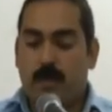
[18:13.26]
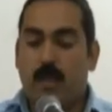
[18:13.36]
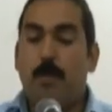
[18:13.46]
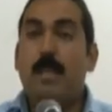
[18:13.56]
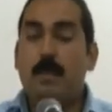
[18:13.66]

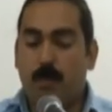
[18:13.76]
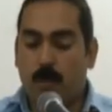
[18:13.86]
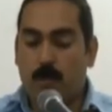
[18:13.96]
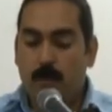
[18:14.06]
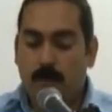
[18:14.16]
the
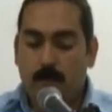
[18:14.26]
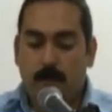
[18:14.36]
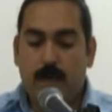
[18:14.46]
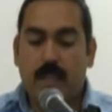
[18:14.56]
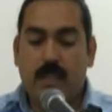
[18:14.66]
people,
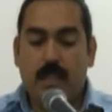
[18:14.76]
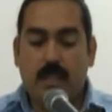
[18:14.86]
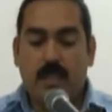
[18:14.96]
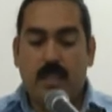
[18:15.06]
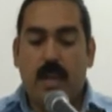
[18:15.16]
because it
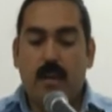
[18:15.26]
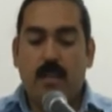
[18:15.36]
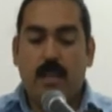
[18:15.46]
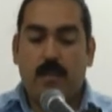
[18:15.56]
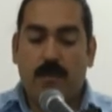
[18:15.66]
is there
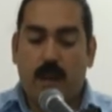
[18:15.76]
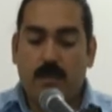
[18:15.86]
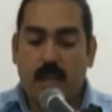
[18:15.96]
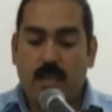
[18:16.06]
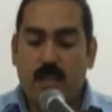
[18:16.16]
that the
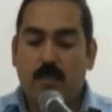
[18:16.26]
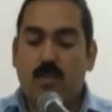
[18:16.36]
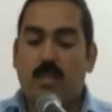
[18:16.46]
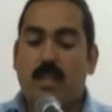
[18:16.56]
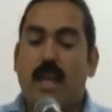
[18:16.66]
foundation of
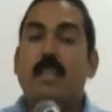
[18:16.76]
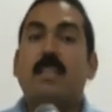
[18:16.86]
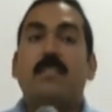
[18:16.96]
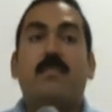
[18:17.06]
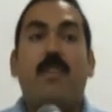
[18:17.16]
society
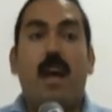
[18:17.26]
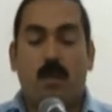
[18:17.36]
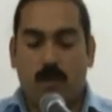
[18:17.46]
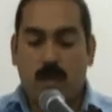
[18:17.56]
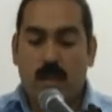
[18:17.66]
is
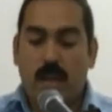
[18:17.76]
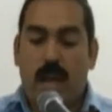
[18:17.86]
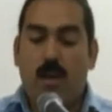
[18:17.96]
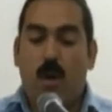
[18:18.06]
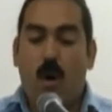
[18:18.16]
found,
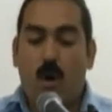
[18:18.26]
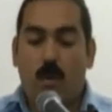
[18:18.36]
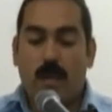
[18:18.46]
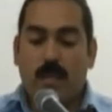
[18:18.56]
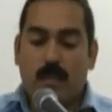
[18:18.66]
and
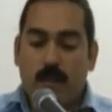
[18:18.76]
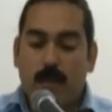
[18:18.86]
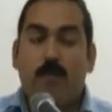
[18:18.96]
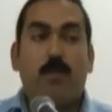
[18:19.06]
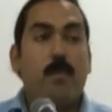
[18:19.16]
always
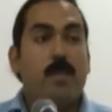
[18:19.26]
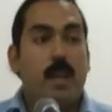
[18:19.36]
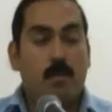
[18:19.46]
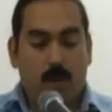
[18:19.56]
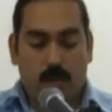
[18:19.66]
from
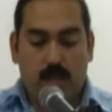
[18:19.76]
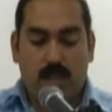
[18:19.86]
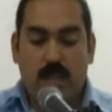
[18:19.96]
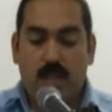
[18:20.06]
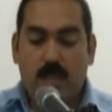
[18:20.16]
their
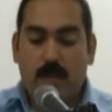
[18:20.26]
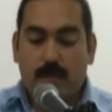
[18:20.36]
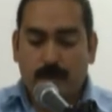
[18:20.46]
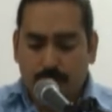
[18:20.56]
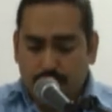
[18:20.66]
mobilization,
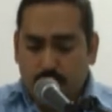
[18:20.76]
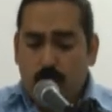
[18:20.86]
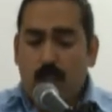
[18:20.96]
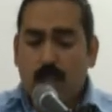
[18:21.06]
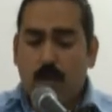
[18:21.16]

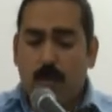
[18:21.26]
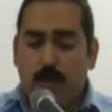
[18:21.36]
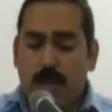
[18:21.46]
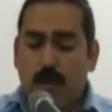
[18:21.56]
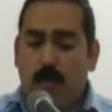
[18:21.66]
they'll
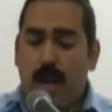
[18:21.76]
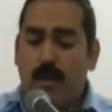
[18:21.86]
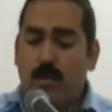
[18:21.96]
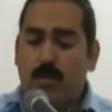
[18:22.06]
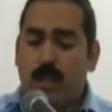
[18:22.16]
bring
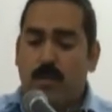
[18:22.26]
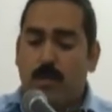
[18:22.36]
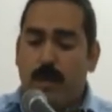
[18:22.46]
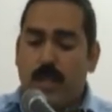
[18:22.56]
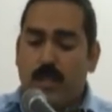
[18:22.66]
radical
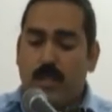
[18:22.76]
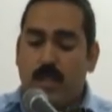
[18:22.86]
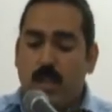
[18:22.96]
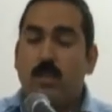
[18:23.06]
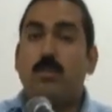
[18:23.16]

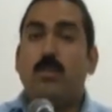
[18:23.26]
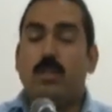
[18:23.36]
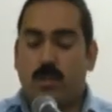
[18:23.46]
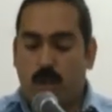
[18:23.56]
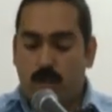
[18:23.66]
transformations to
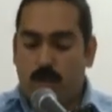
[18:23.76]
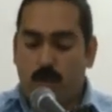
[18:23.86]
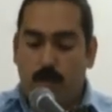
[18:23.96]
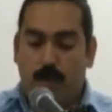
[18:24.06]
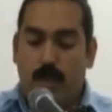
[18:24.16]
the
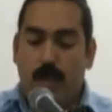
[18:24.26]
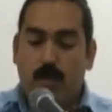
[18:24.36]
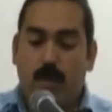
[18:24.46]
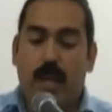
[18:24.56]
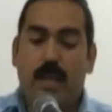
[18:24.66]
social,
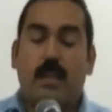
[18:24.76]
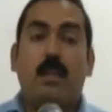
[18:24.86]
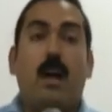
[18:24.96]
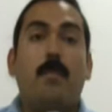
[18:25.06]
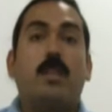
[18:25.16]
political, and
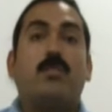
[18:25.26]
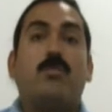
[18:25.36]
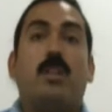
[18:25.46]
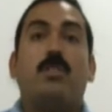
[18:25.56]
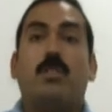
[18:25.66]
economic
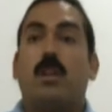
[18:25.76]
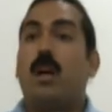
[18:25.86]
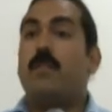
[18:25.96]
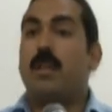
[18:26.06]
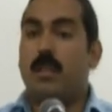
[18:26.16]
structure
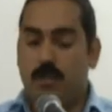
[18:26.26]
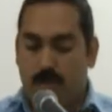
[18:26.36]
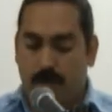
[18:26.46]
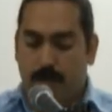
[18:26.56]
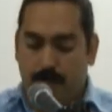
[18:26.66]
of a country,"